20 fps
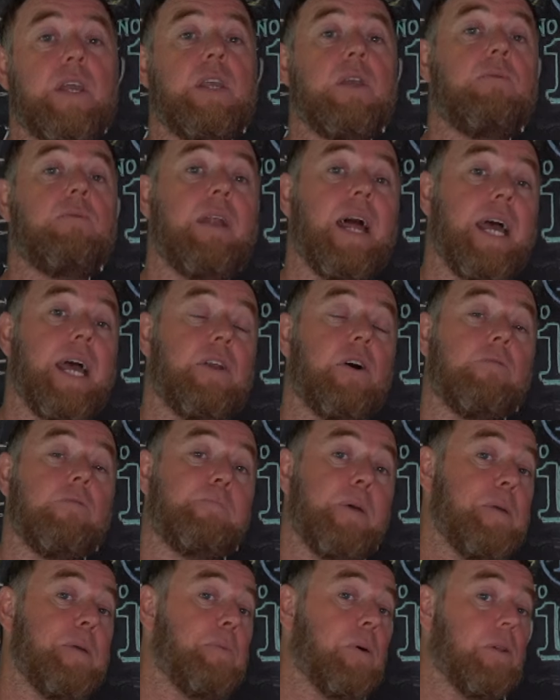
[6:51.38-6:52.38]
you land on
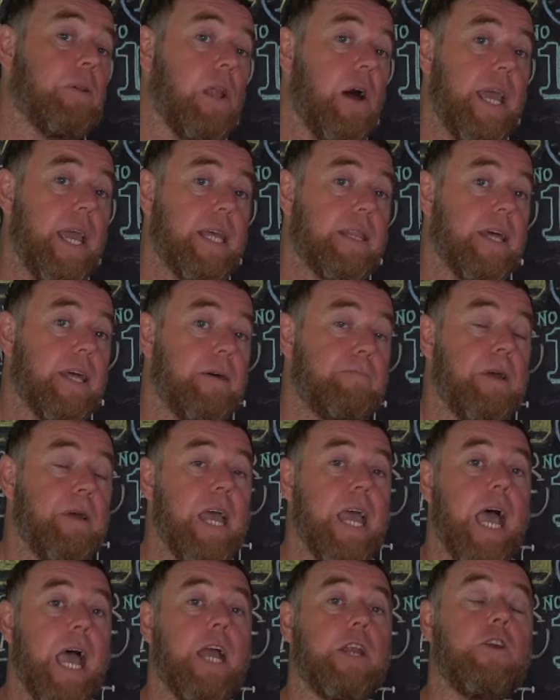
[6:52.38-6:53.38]
people like them,
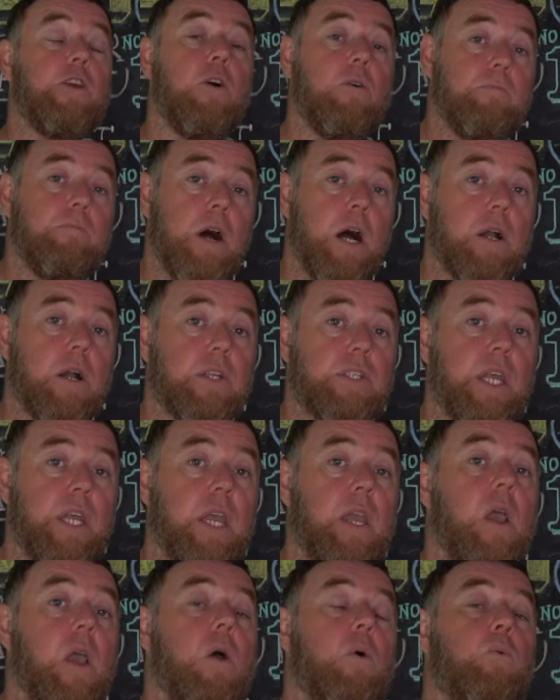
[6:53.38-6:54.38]
and your
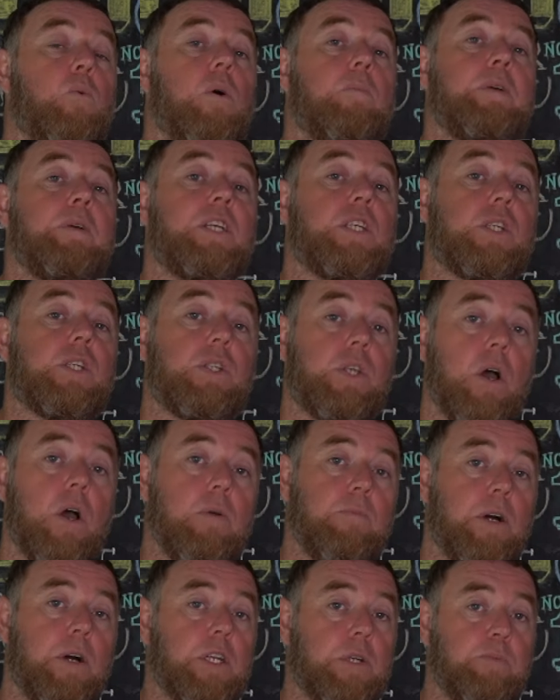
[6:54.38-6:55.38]
marketing will be so
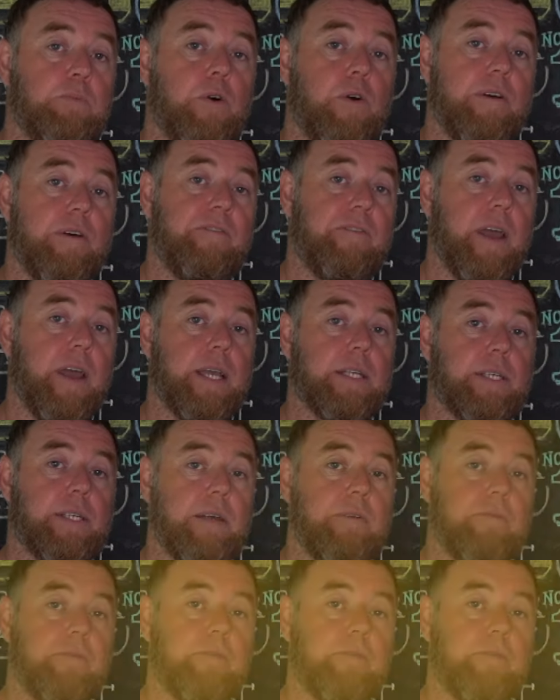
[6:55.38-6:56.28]
much more effective.